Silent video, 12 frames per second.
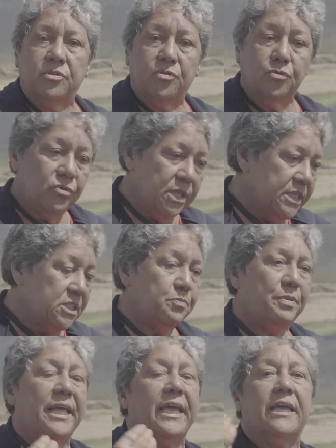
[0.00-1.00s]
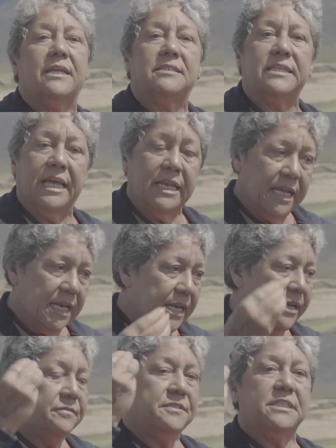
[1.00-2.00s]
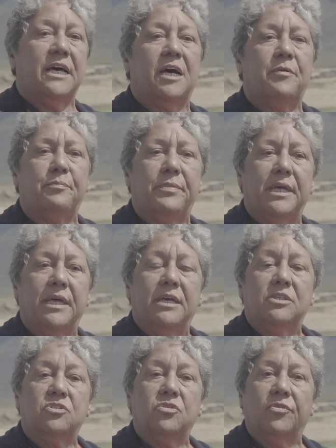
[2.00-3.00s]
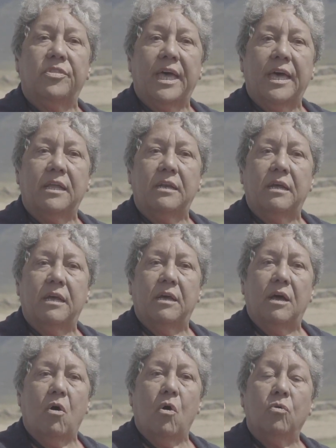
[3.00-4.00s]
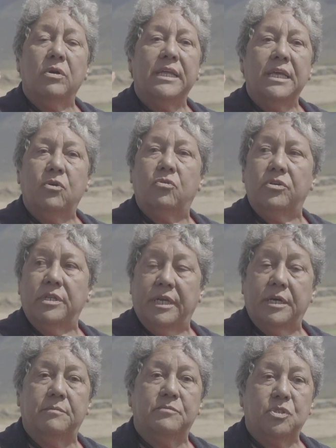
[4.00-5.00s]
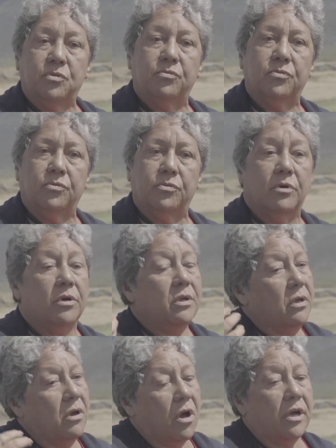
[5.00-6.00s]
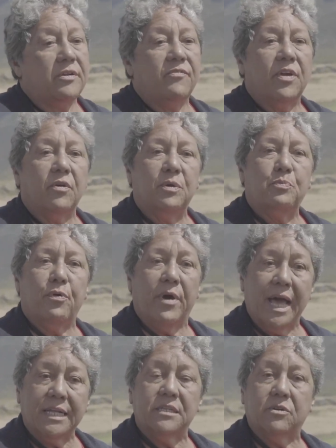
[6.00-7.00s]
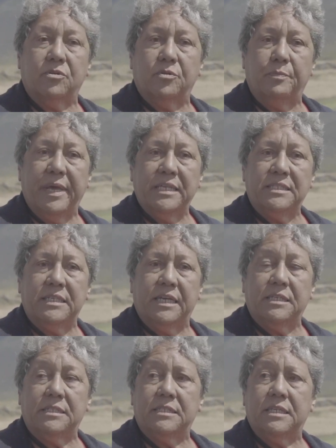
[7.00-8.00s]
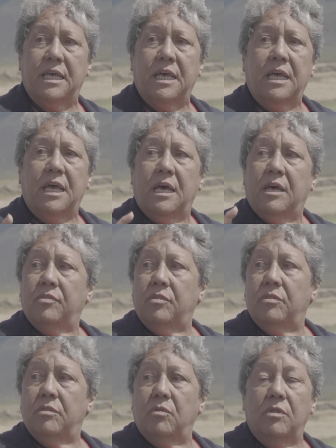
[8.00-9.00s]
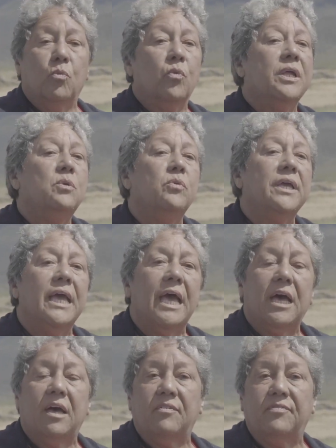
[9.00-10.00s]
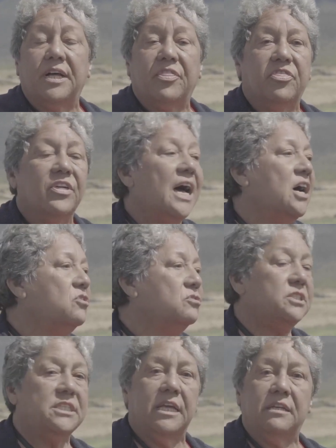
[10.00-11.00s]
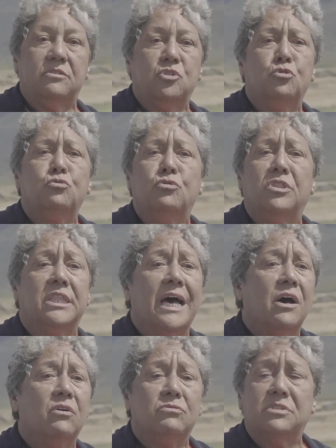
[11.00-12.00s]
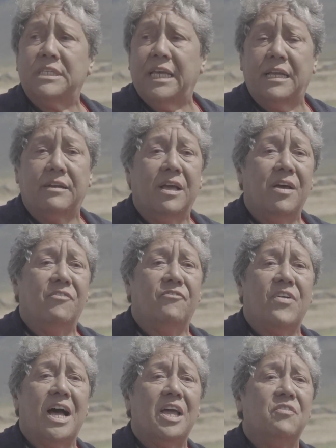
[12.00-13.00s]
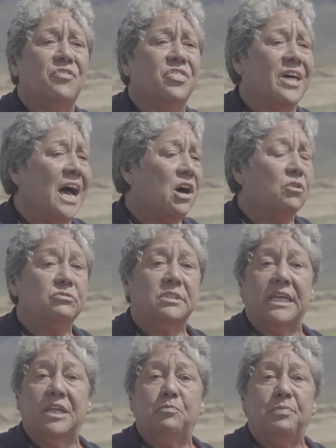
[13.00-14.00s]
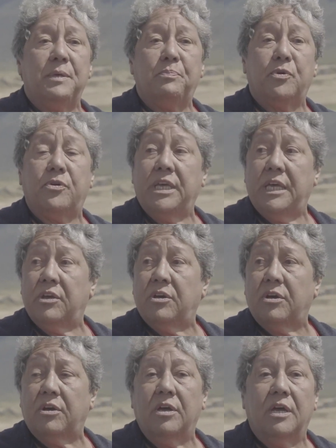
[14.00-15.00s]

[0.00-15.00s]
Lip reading: to this place, and it lifts up so that only good comes through. On a very practical basis, when we have 1,000, 2,000, 5,000 people here,